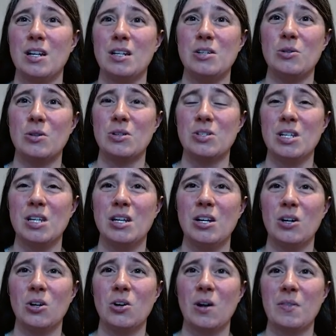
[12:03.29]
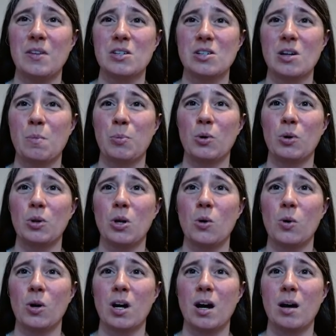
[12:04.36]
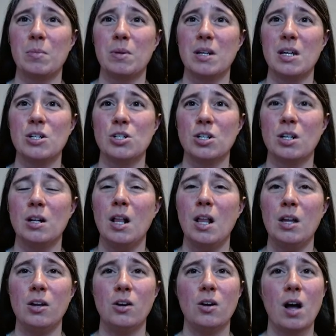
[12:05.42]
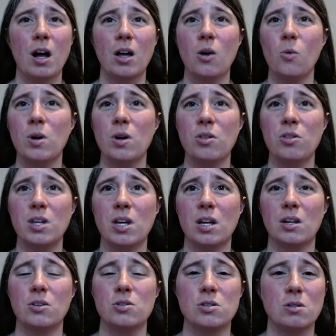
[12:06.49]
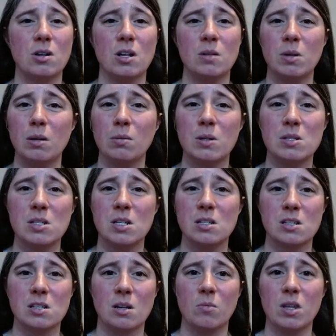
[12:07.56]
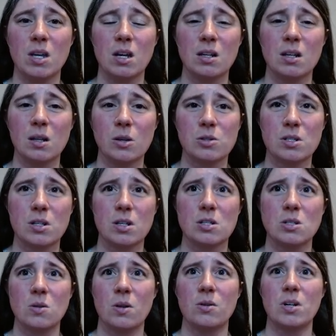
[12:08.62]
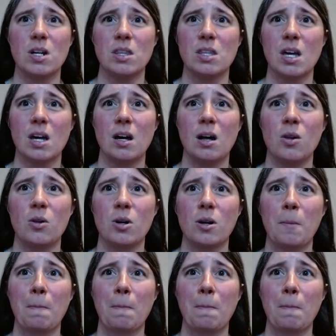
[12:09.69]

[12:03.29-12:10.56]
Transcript: And you can see here on this upper and lower combination, you're not going thick. You're still going to be able to see some of that yellow stencil underneath that color.